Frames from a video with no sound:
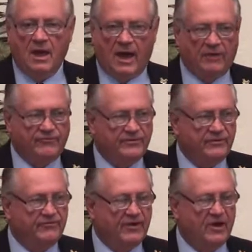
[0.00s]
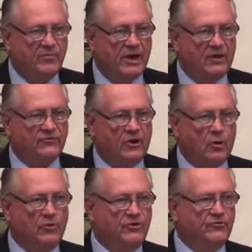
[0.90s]
at 55 miles an
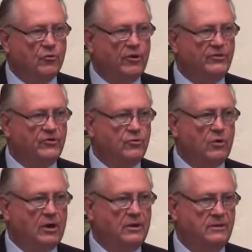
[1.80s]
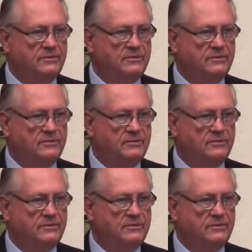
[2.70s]
hour and destroyed the truck.